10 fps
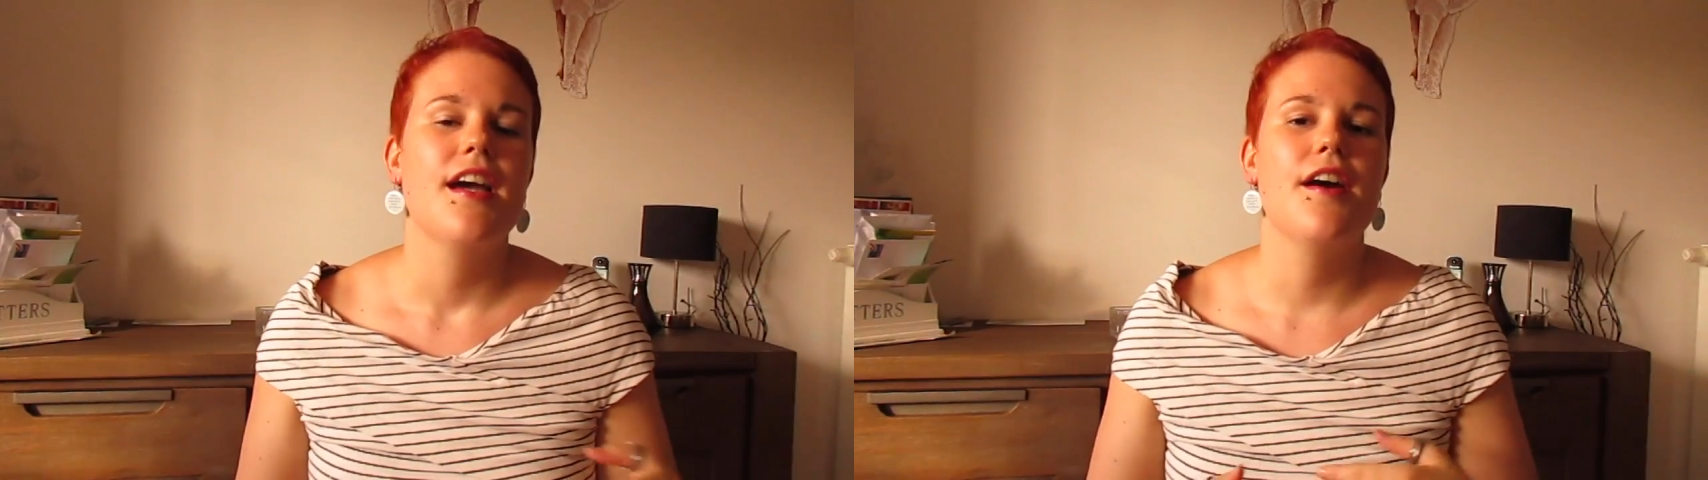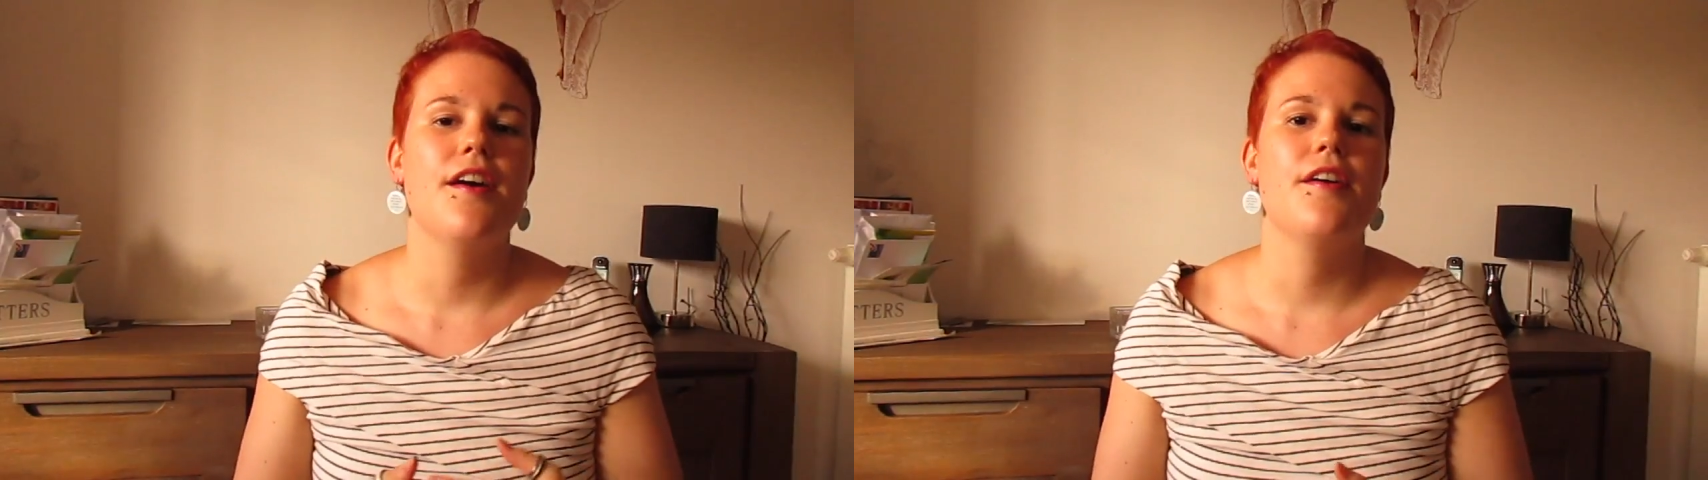
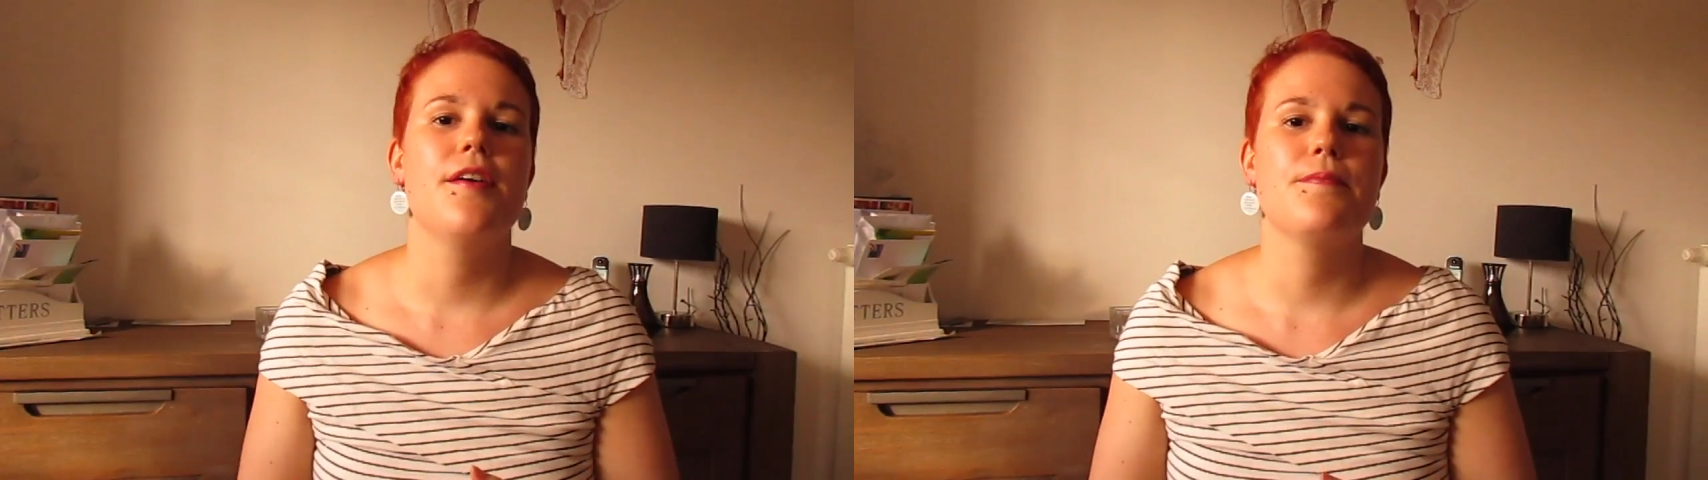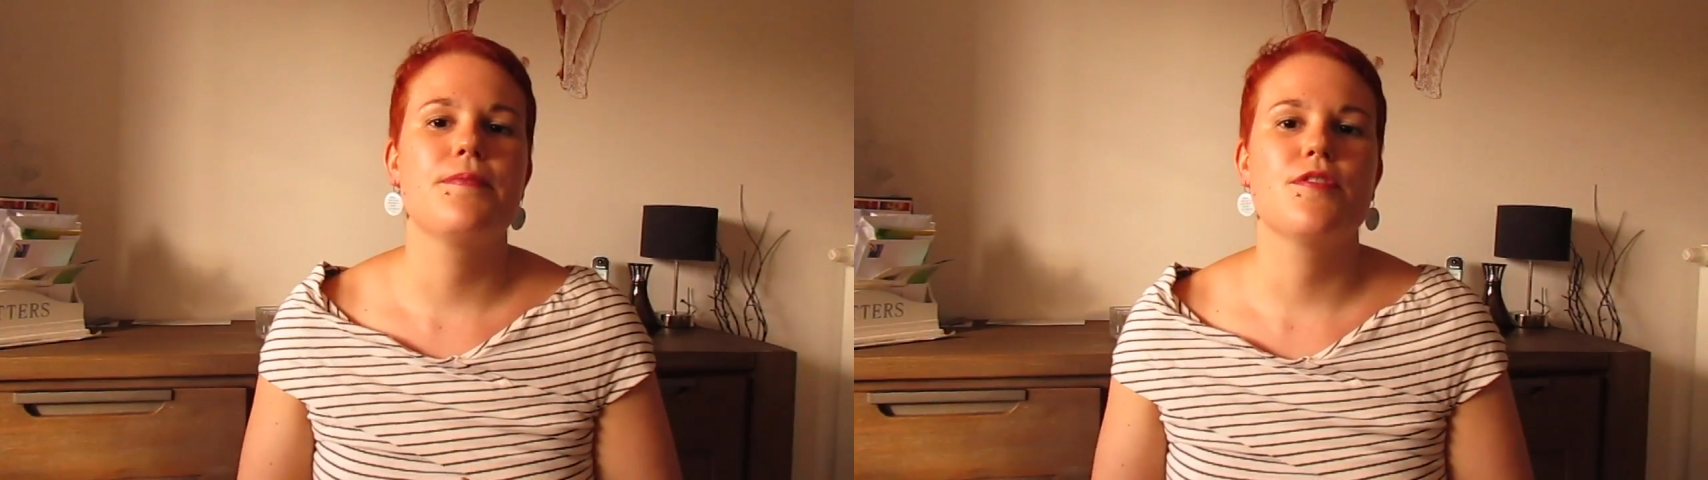
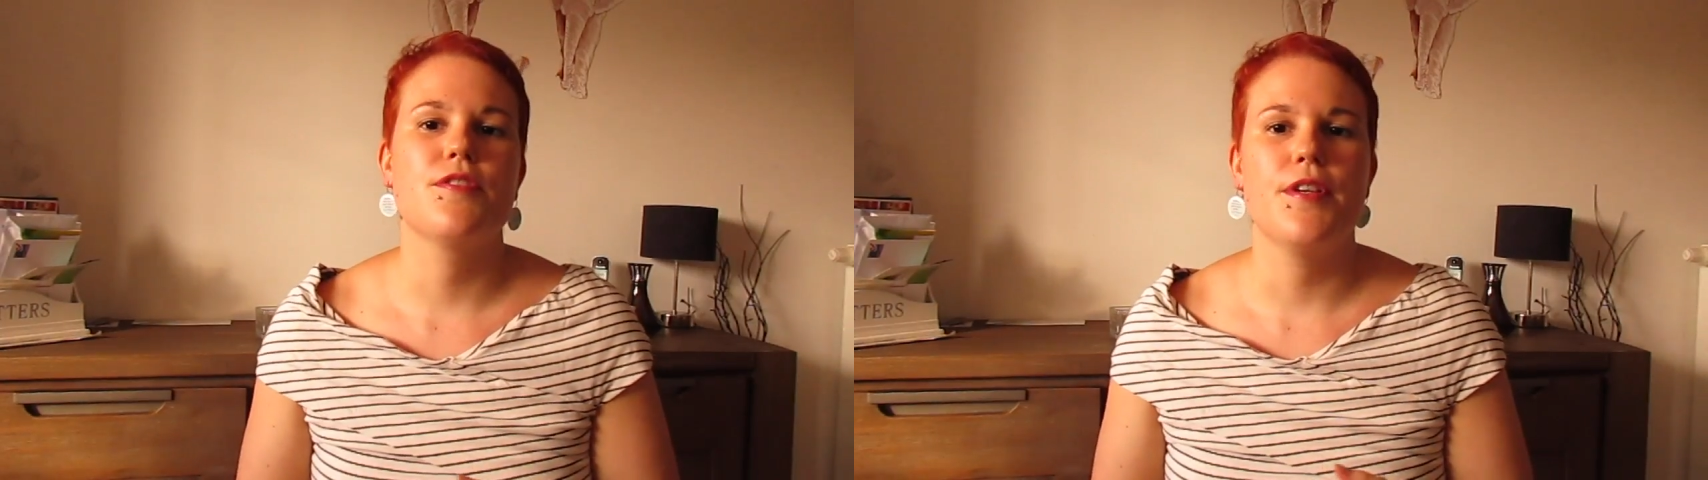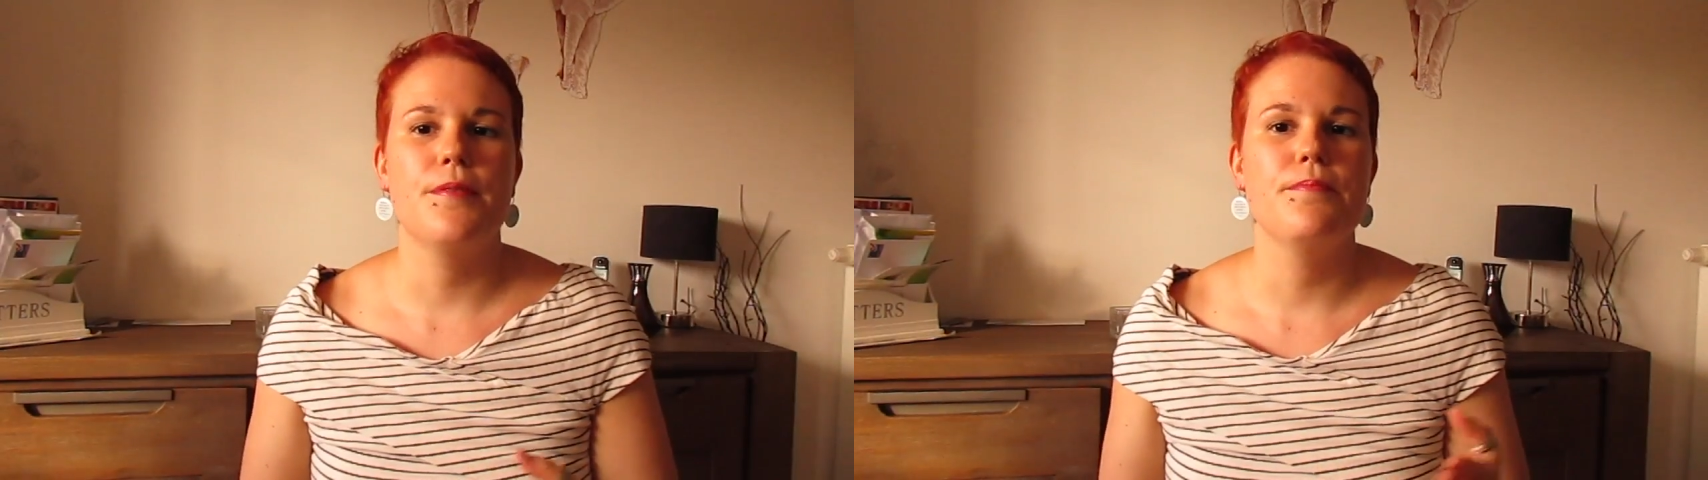
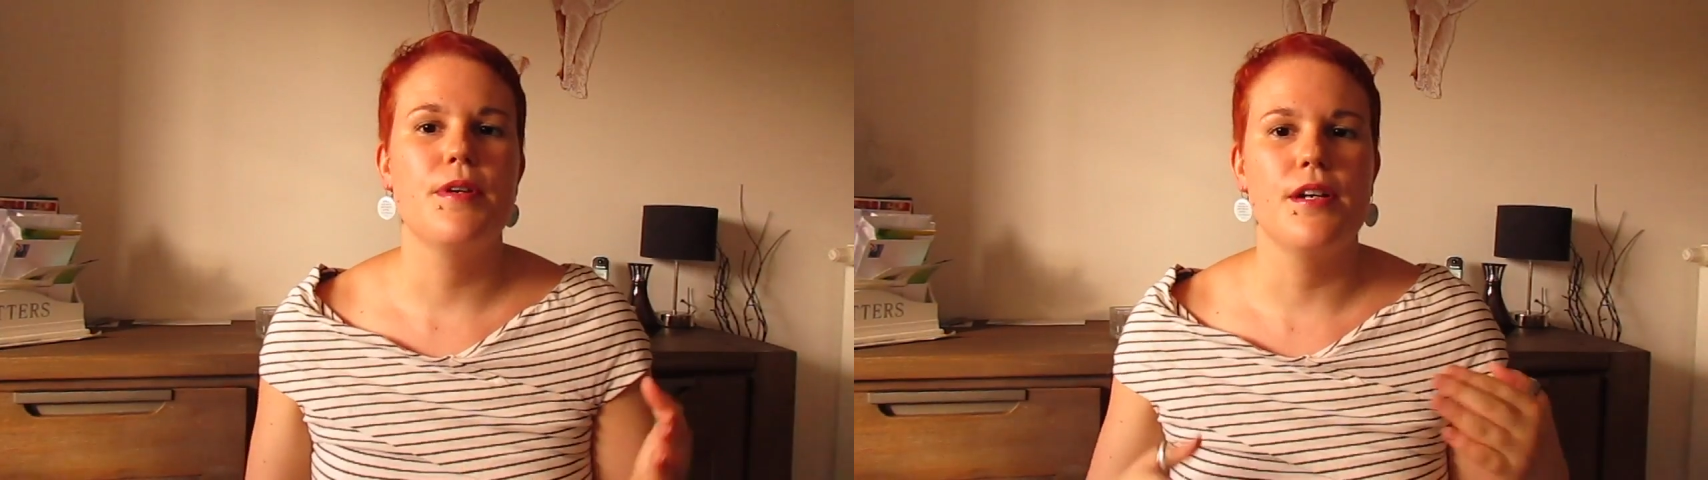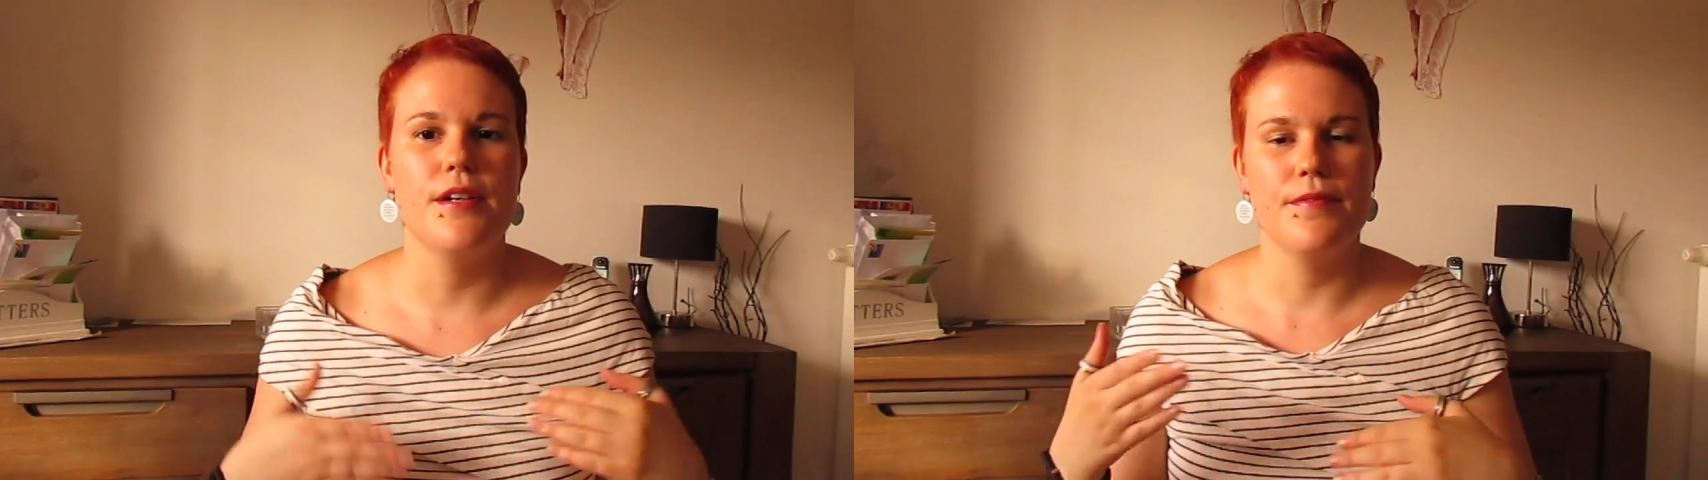
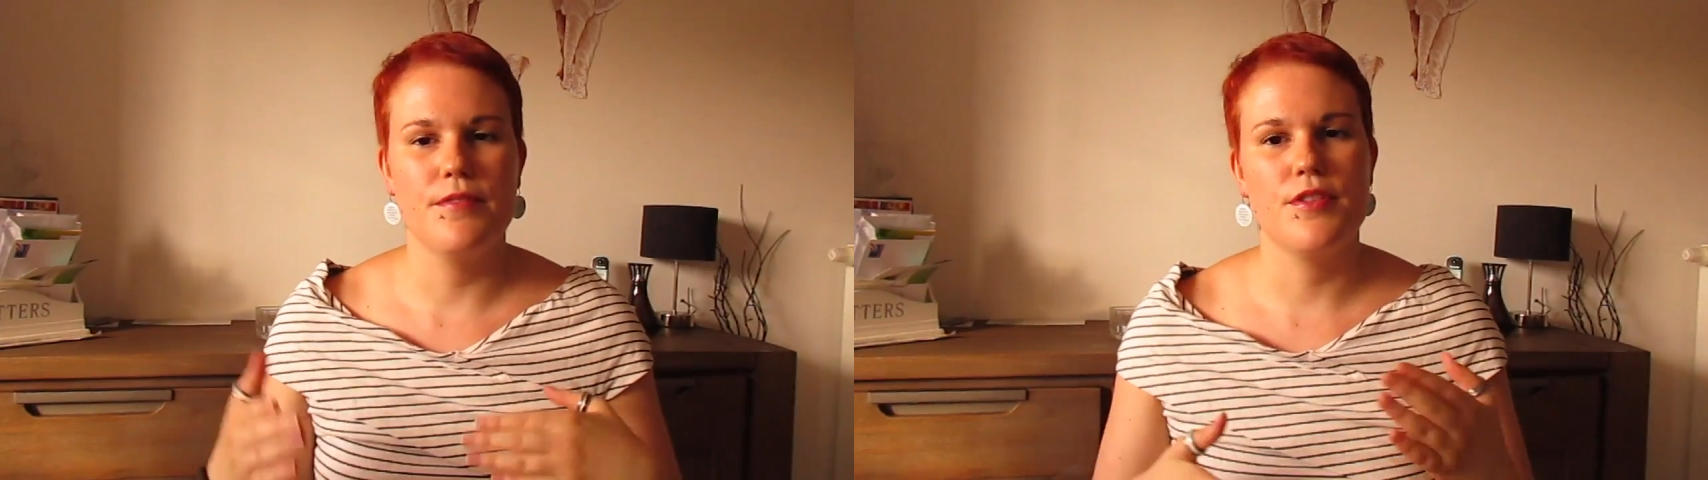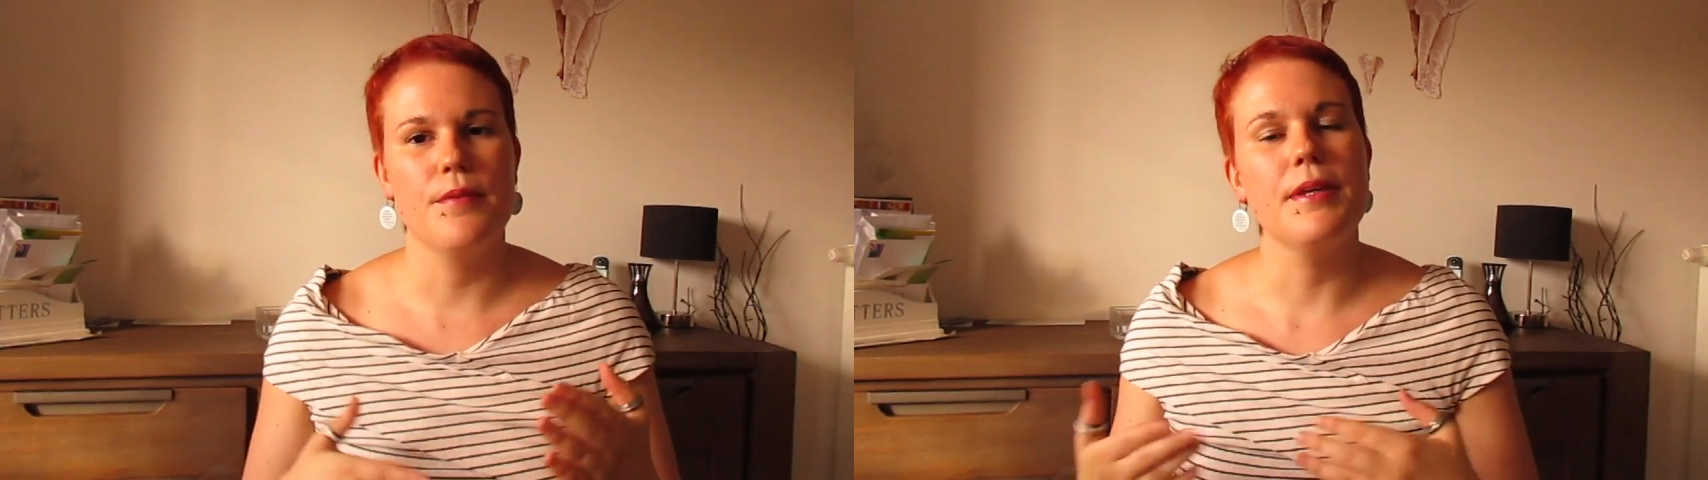
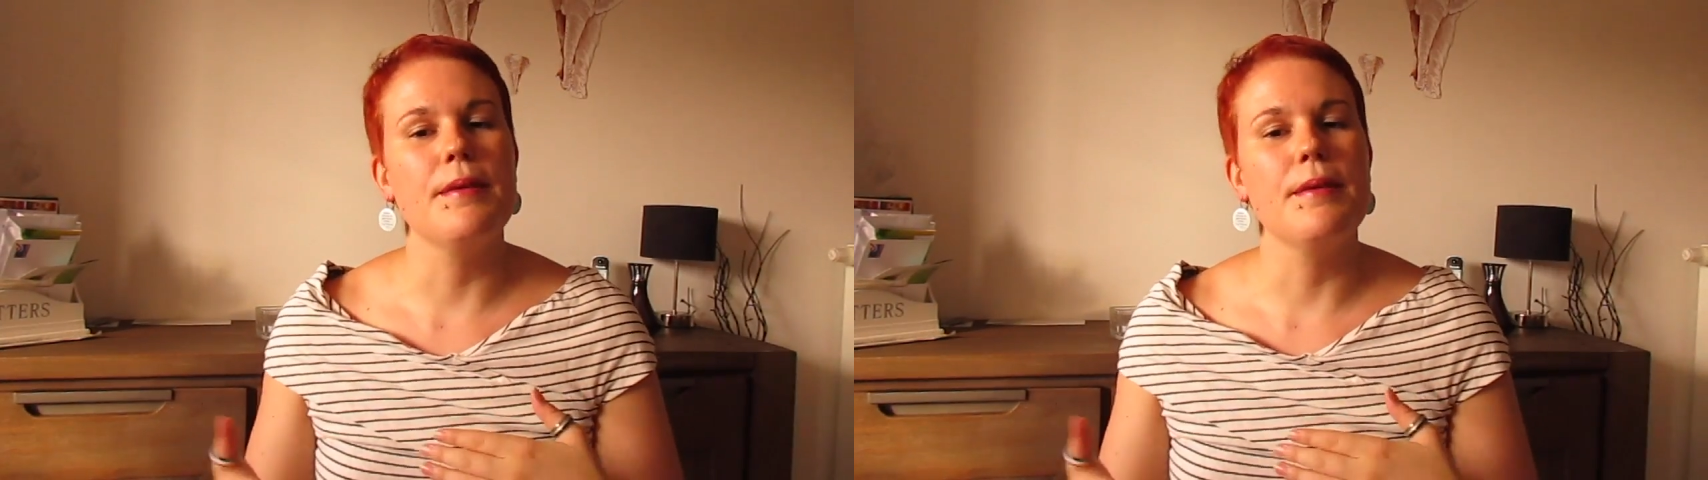some